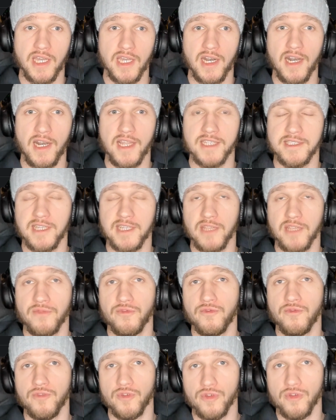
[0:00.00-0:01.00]
and less than
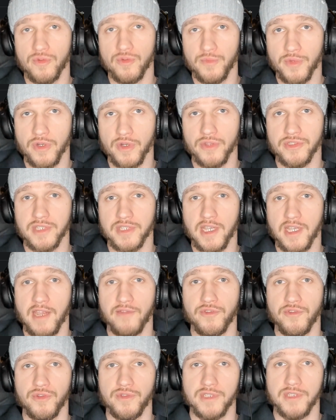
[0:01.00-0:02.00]
4 months
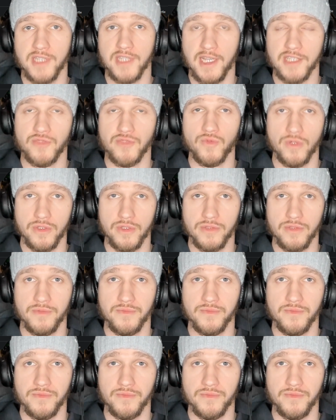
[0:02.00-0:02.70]
after his last one.